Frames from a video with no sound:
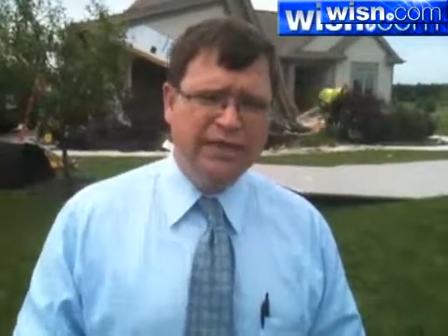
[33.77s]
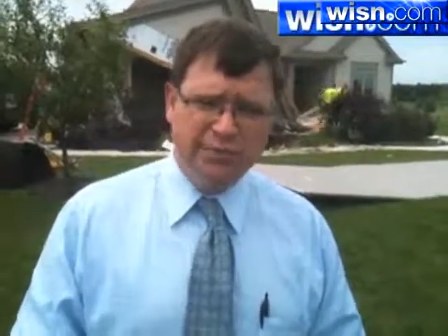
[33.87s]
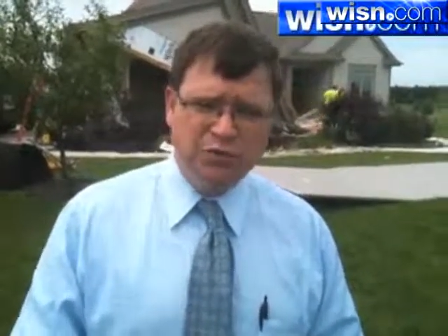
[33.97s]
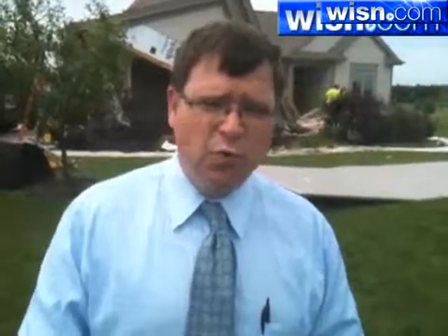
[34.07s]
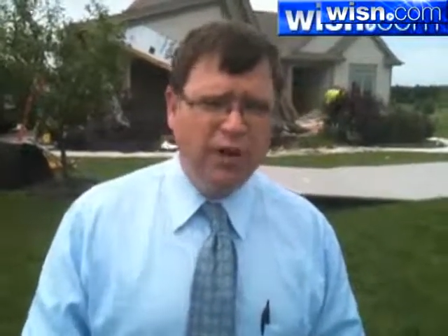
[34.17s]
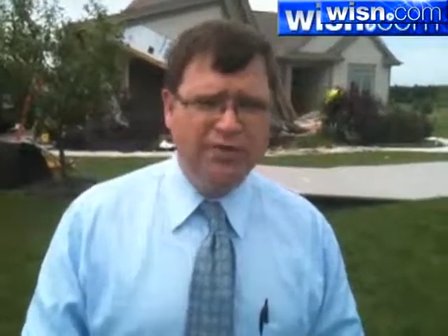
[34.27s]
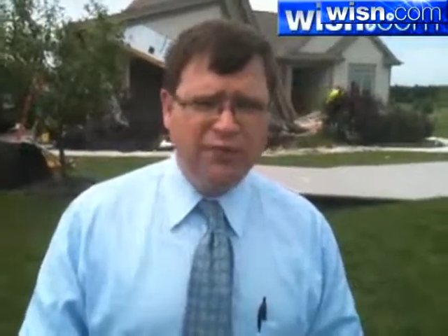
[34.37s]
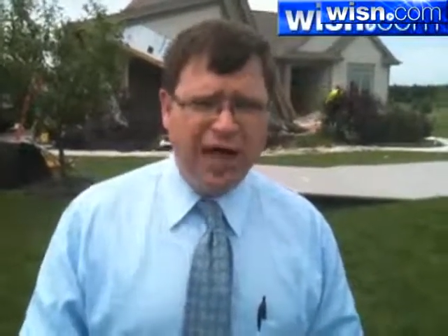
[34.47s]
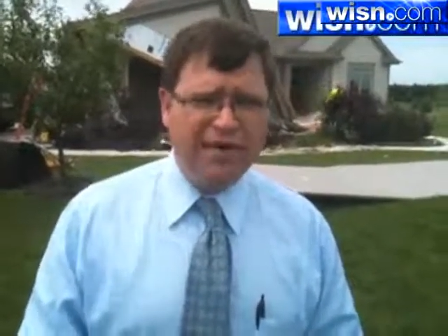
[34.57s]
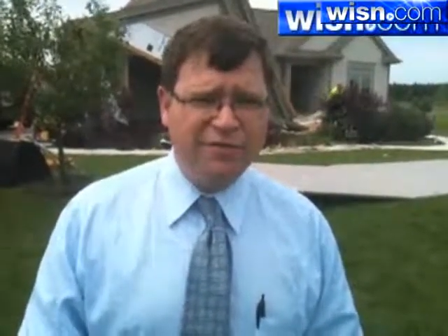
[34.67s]
Some
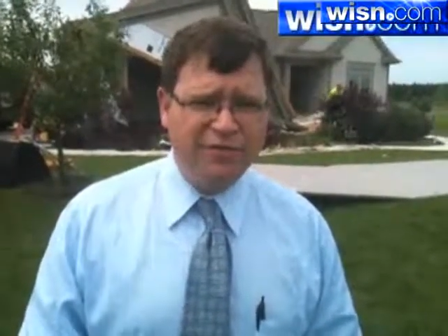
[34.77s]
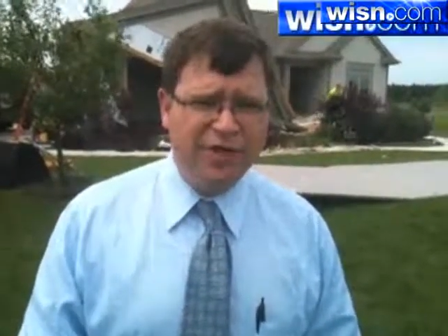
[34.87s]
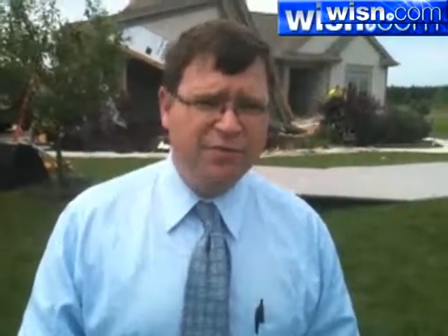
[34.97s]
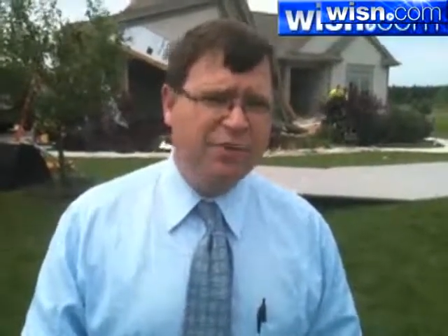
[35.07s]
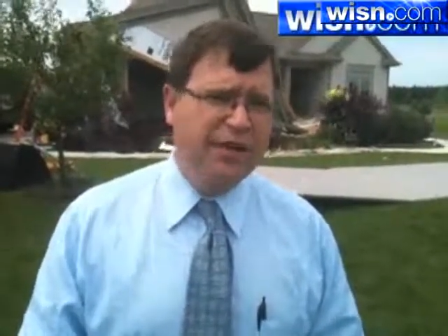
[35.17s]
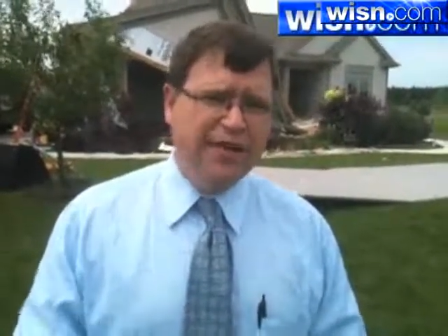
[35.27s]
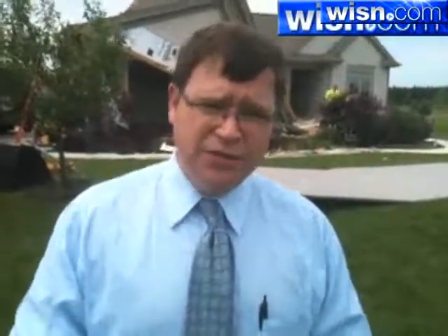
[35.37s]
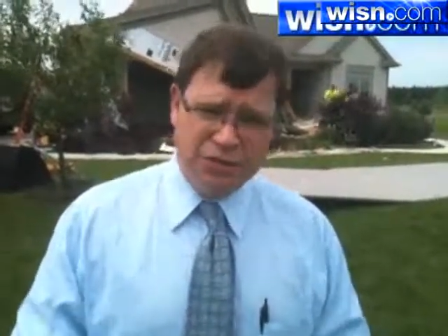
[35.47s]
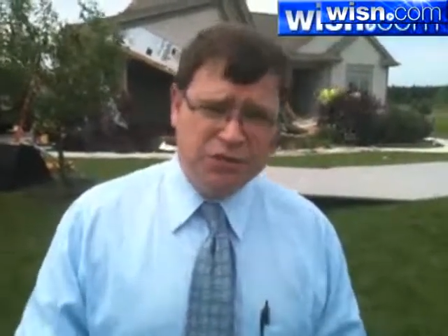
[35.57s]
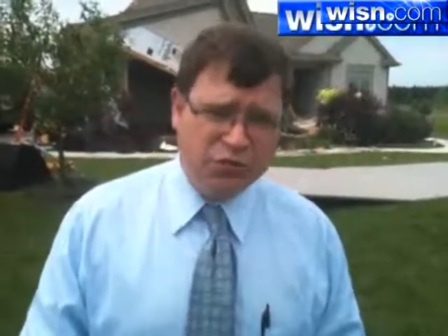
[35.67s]
25 of them
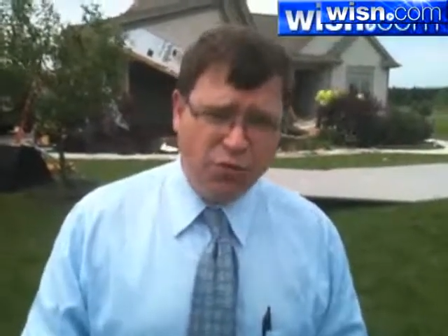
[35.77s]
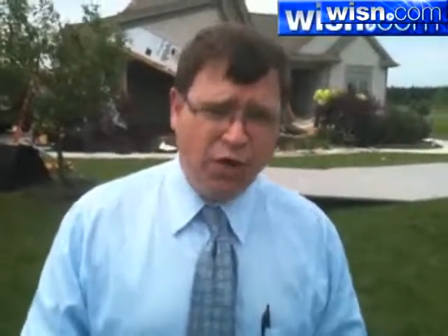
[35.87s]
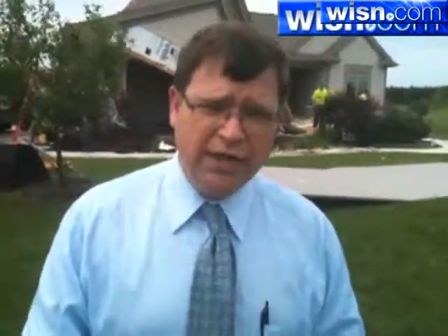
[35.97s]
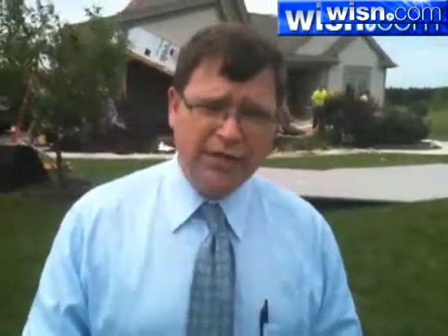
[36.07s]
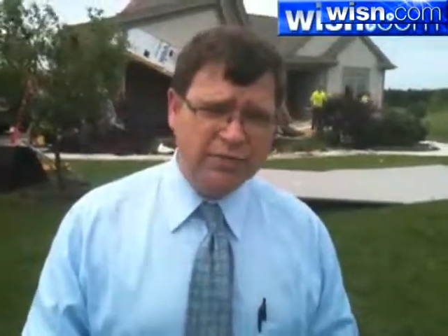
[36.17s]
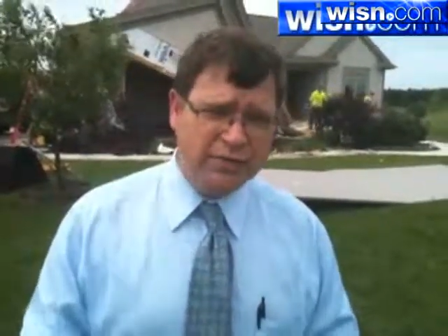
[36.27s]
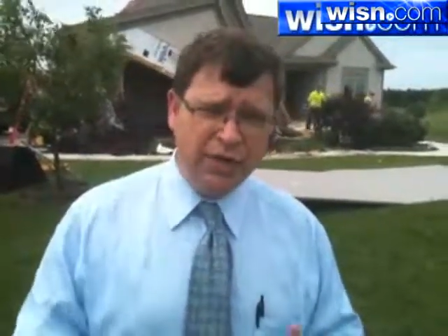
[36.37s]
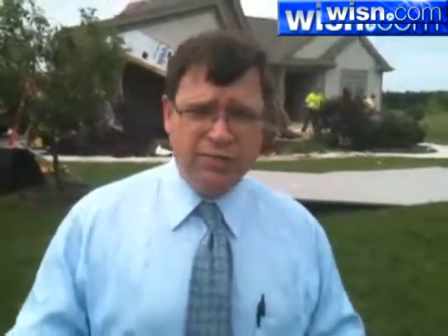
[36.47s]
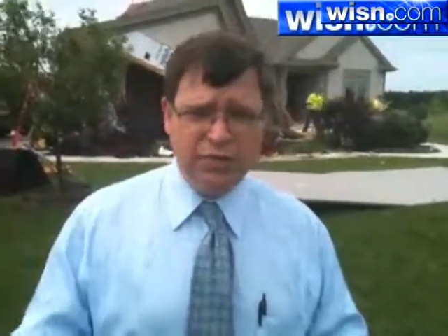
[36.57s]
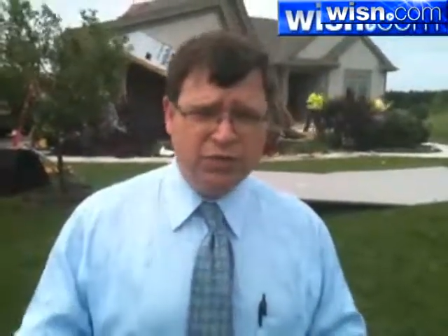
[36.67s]
destroyed. Those
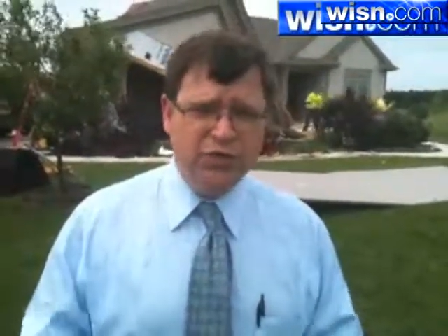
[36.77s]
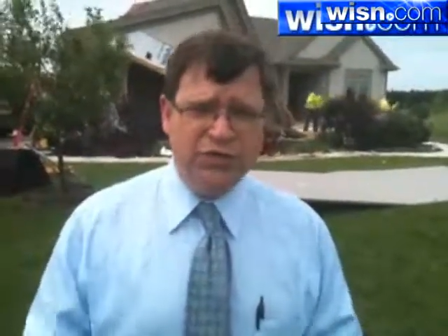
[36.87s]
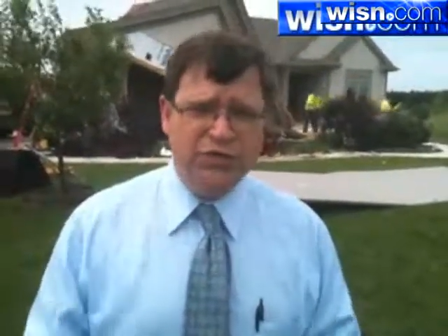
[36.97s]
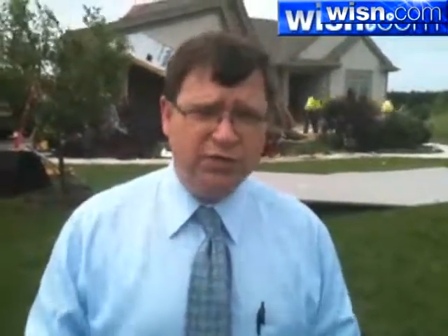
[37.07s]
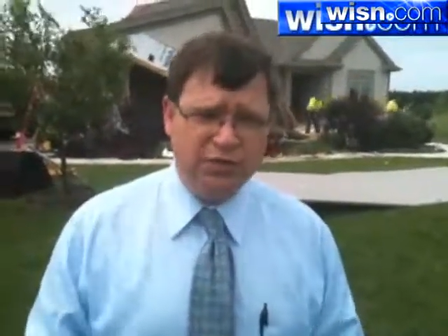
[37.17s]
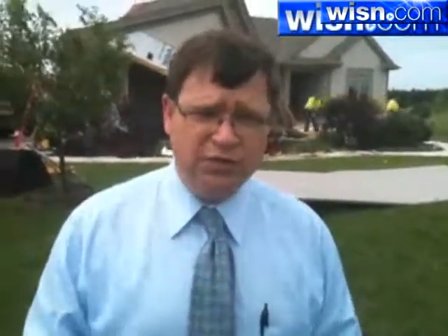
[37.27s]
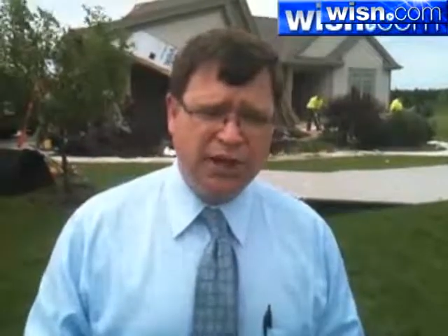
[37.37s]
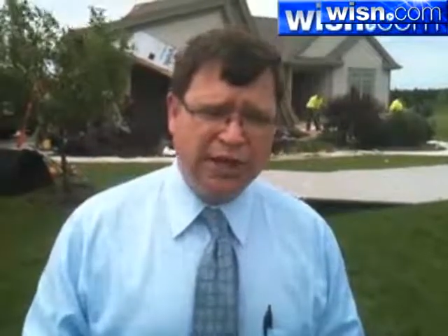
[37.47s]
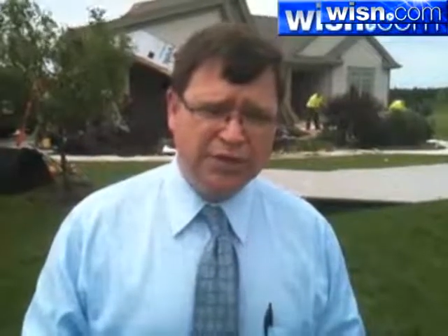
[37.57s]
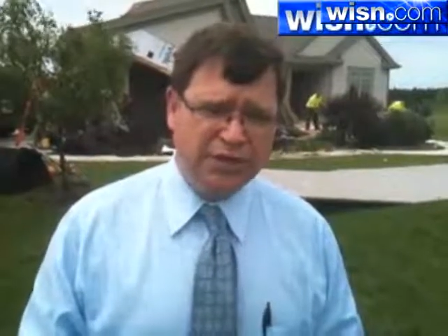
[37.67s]
numbers could still
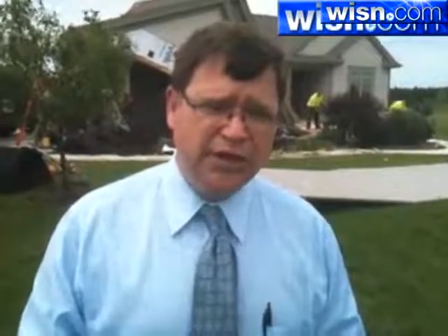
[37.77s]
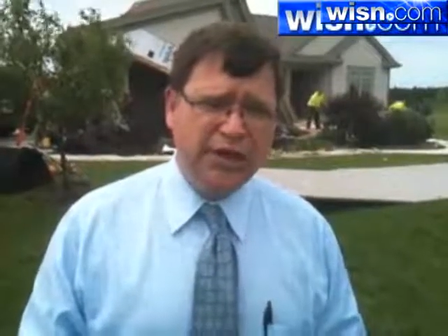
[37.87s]
change.